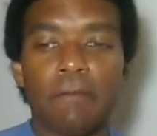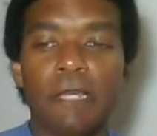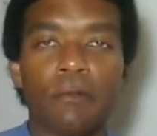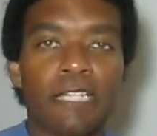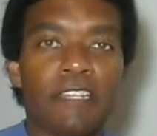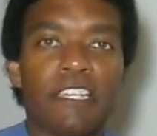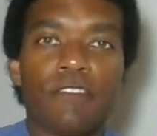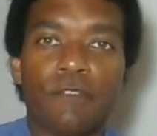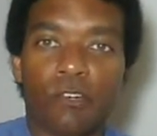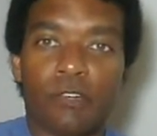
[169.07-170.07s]
people that
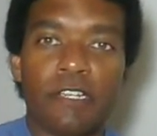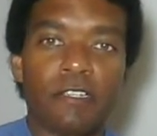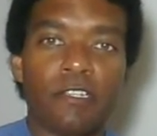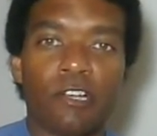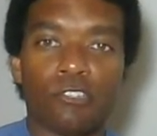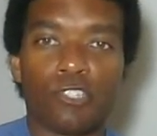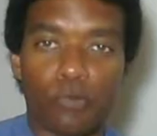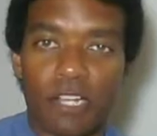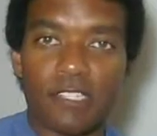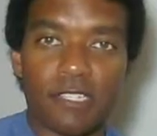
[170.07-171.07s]
Nick Fury, you know,
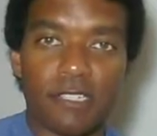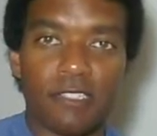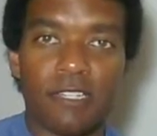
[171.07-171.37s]
trust,